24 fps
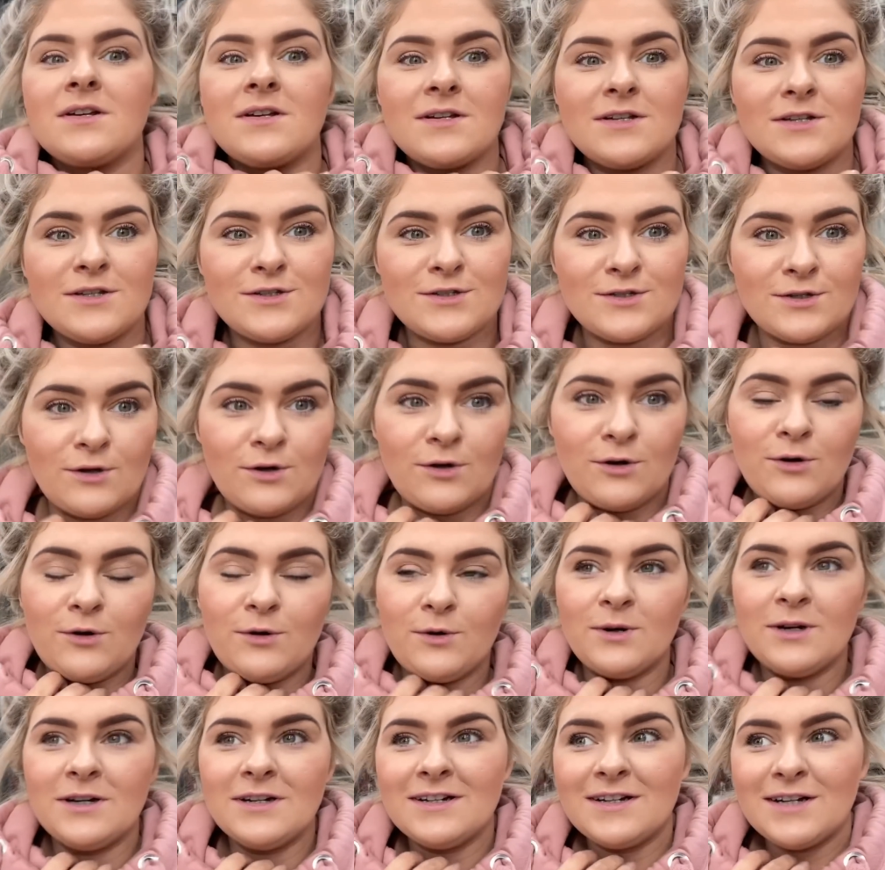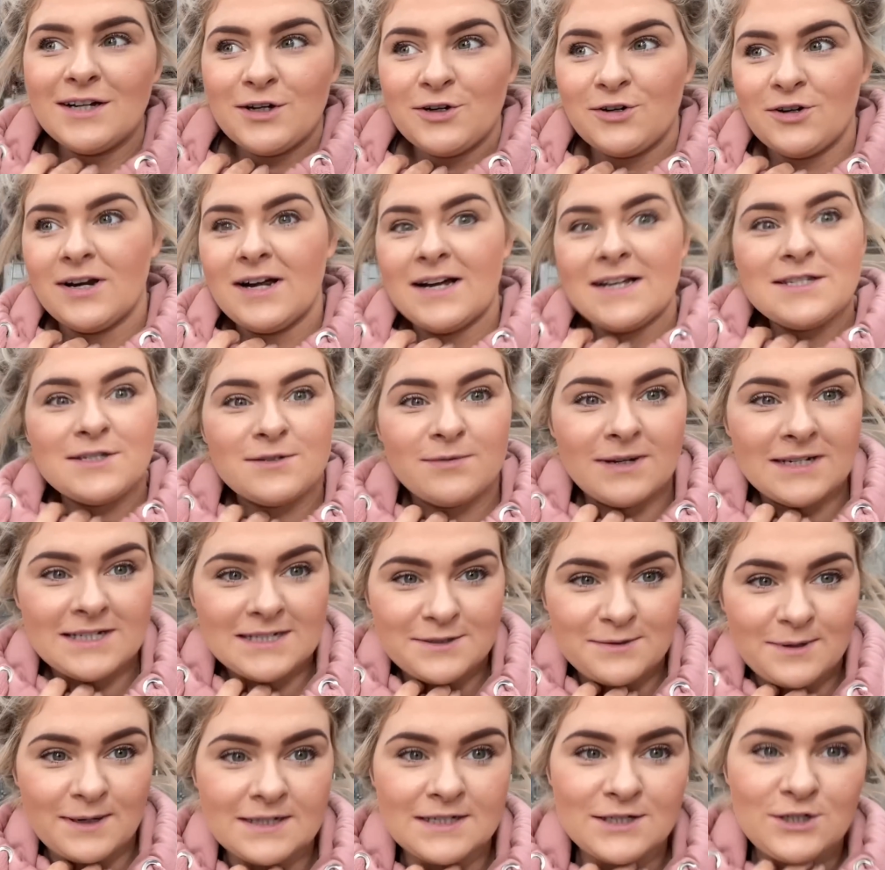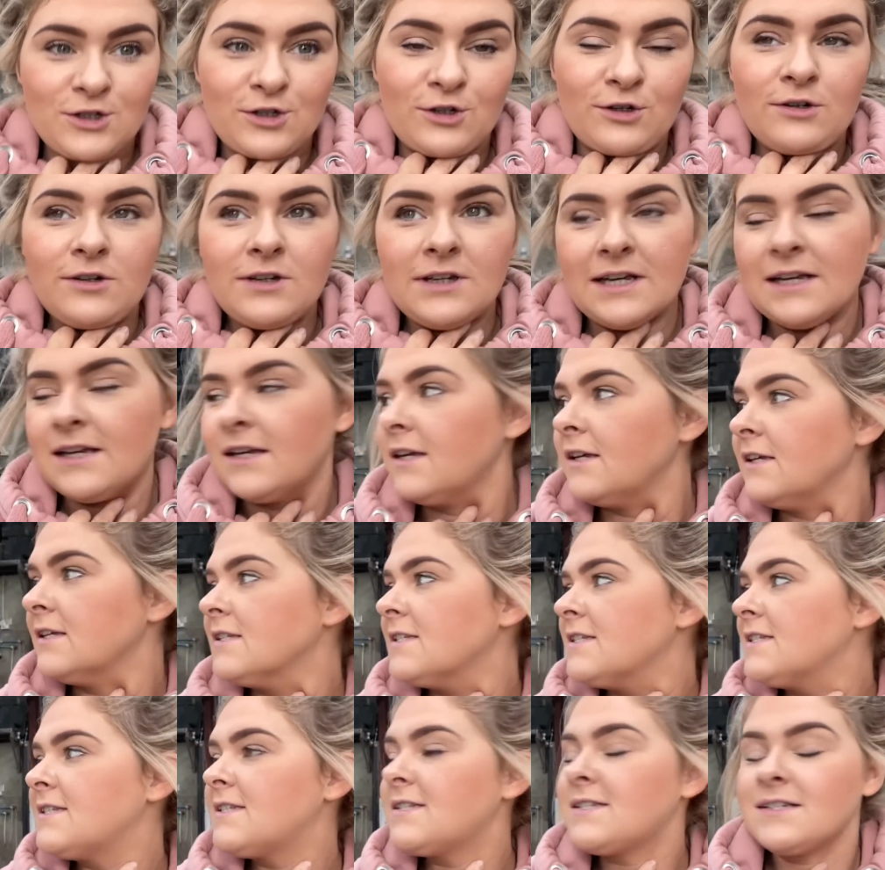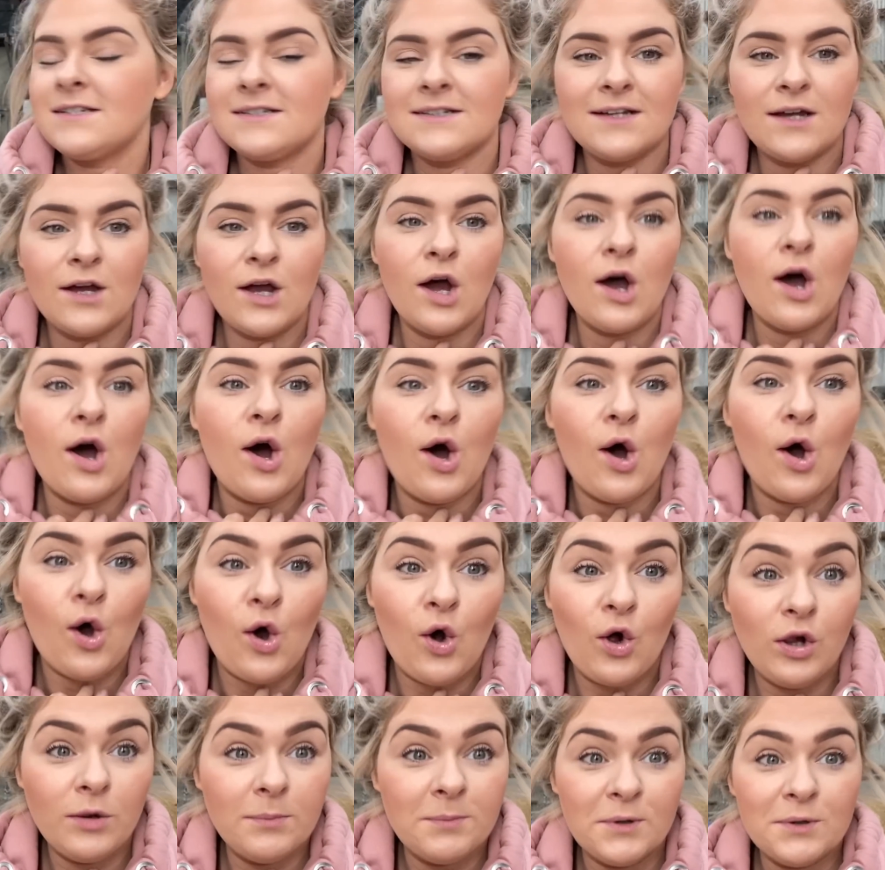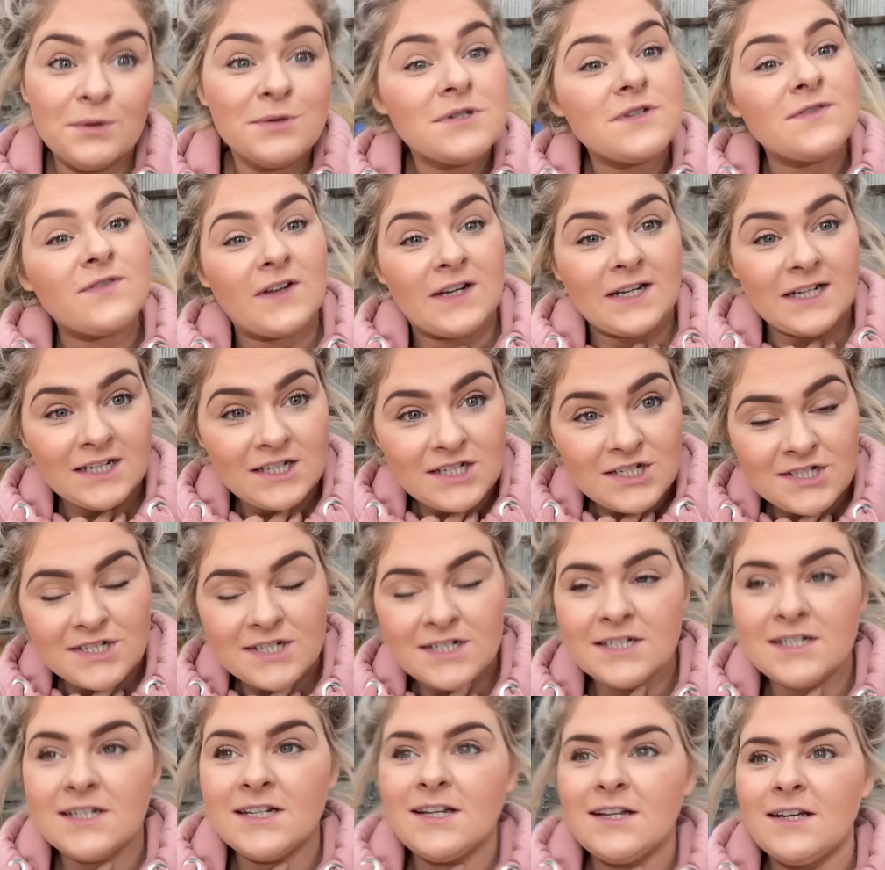So grass 2022 is almost finished.